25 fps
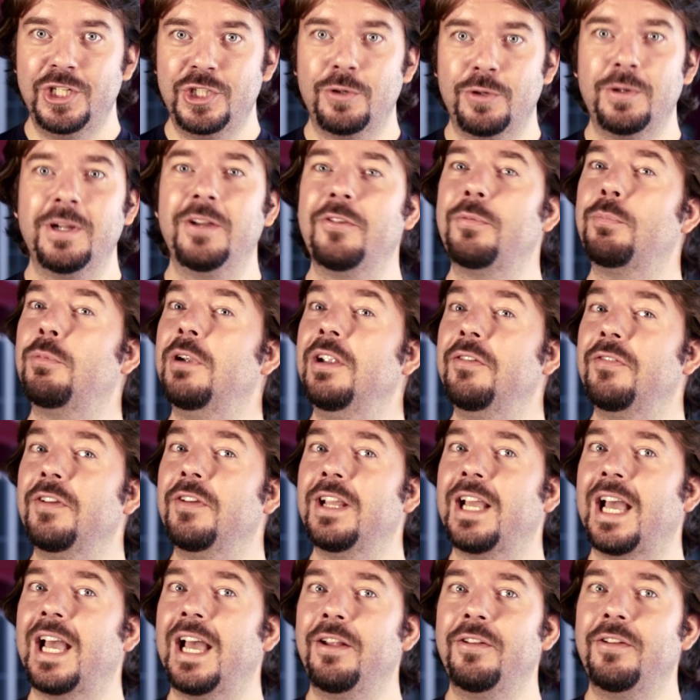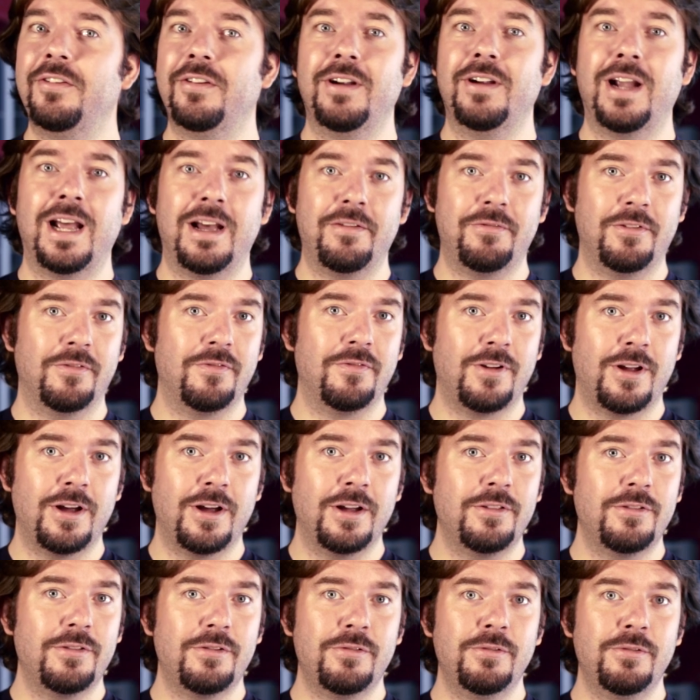During its brief encounter after
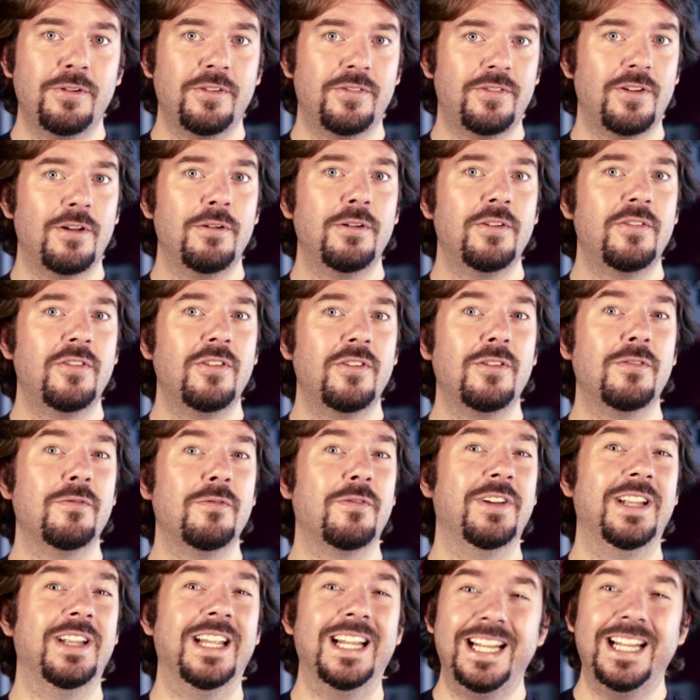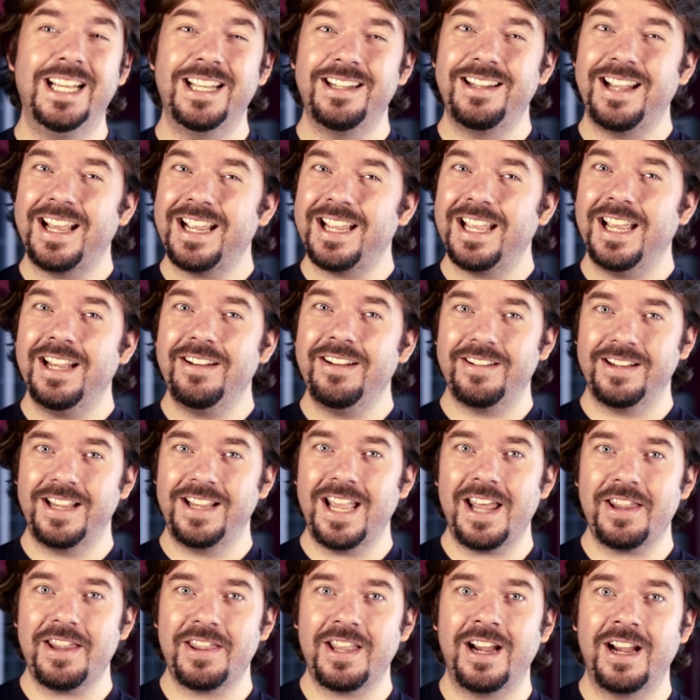flying through the solar system for nearly a decade to
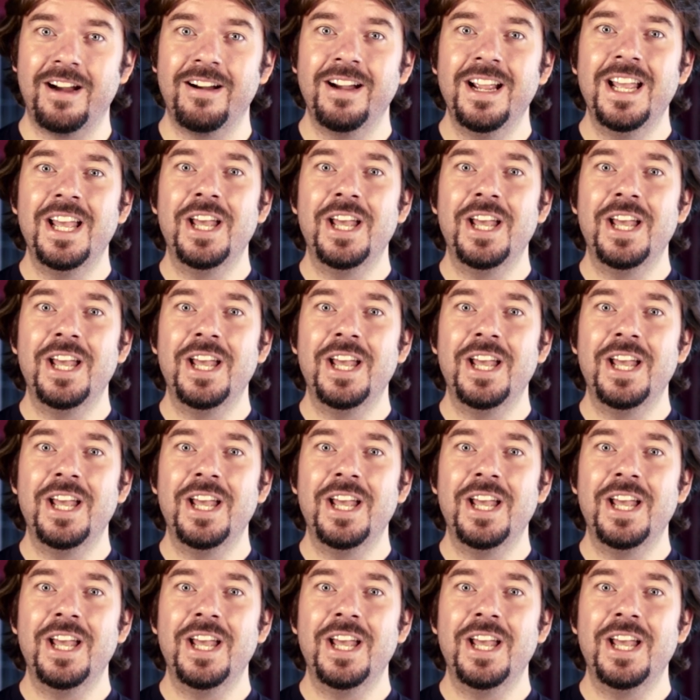get there,